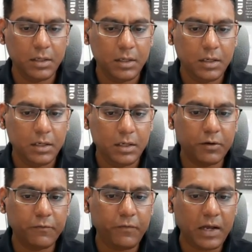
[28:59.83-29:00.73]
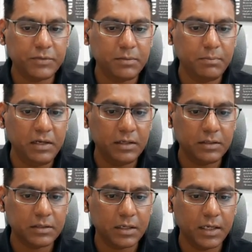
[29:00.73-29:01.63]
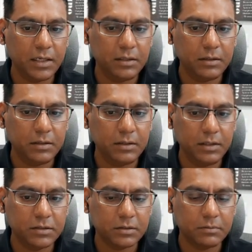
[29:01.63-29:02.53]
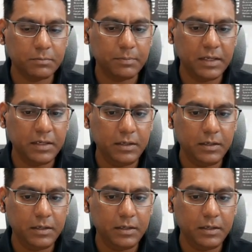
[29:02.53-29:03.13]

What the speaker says: Number of farms in millions, again, these many,